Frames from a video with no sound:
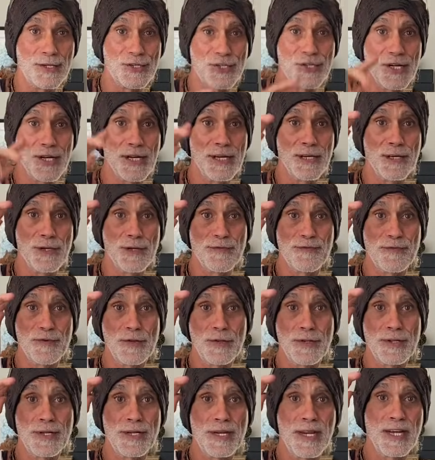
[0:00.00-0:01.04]
see you for
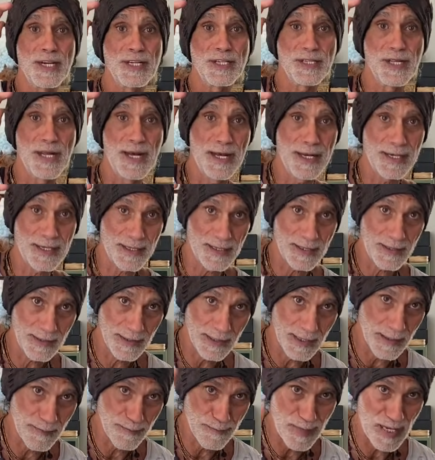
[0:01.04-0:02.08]
the next hack
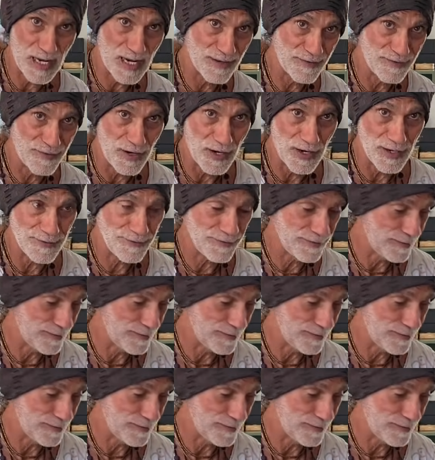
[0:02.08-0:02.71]
in part 5.